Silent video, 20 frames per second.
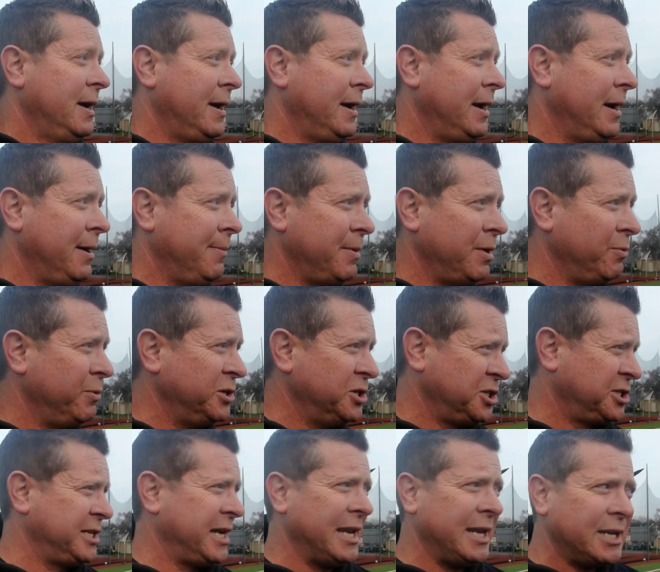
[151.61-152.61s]
Um, and we
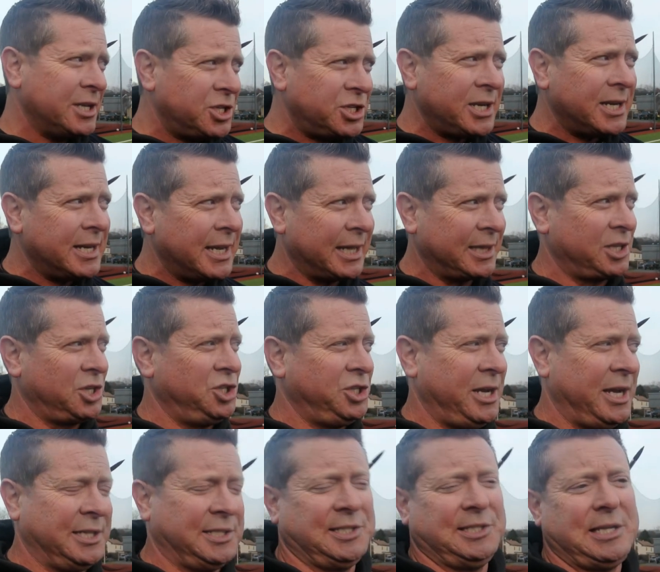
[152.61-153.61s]
just didn't get the
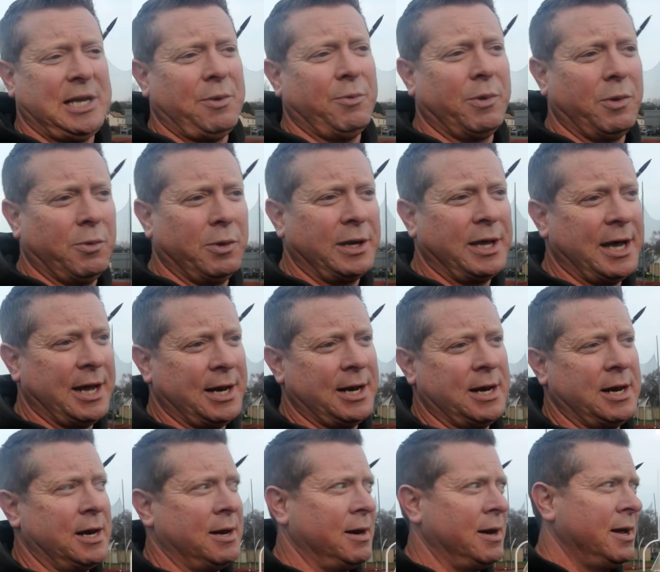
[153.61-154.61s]
chances that we would get
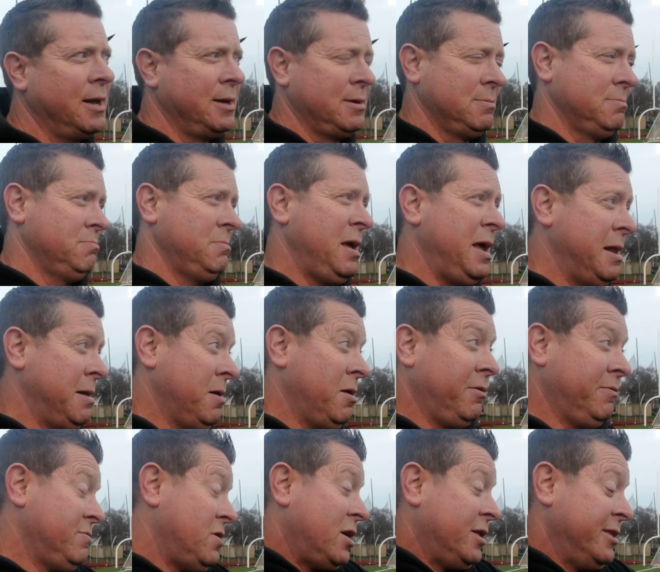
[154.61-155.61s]
in, in
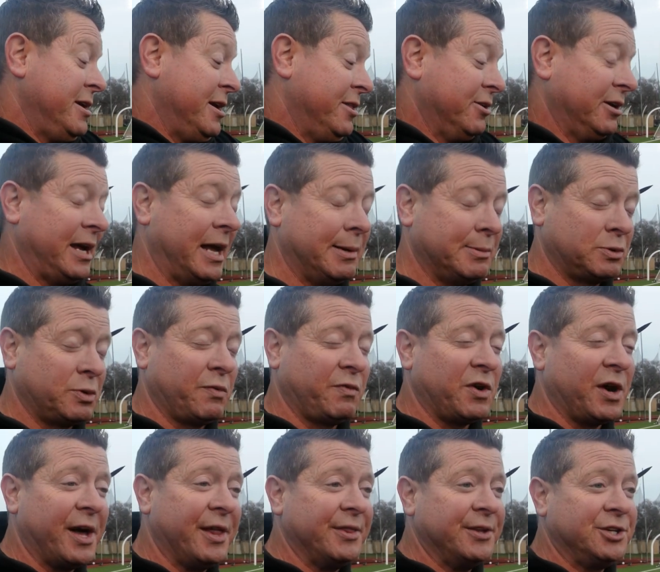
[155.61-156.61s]
all, all, the other games we've
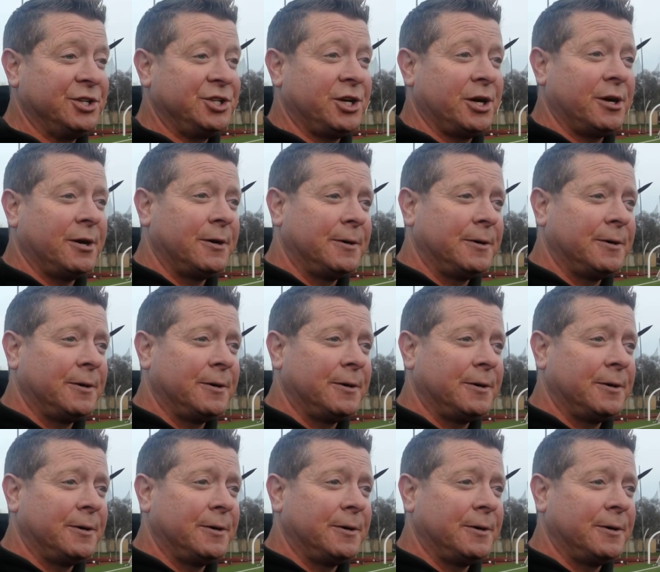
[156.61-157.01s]
gotten this year.